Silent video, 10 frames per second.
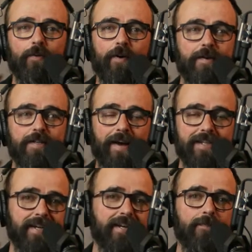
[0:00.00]
We're always
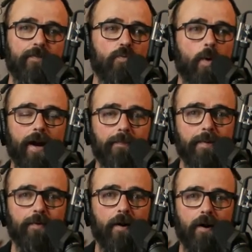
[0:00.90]
fascinated of where
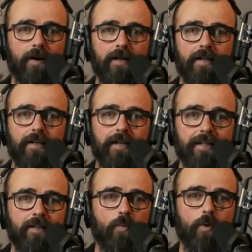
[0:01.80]
people are
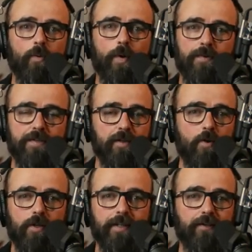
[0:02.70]
in the world, whether it's
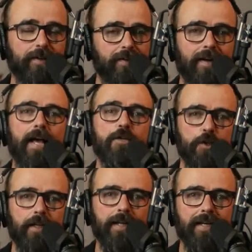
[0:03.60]
locally or
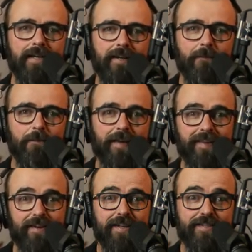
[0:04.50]
internationally. And
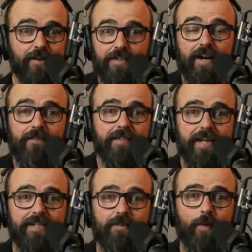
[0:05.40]
then it starts a
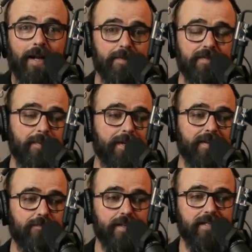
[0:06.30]
conversation. What happens if
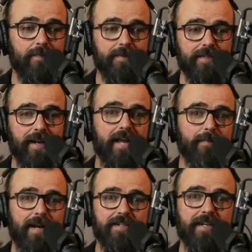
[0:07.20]
somebody signs up and they said, hey, I'm
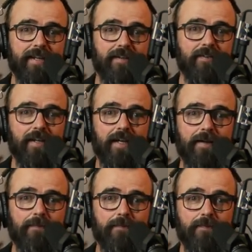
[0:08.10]
actually in
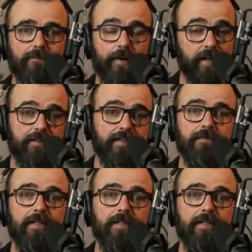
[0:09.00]
Fredericton,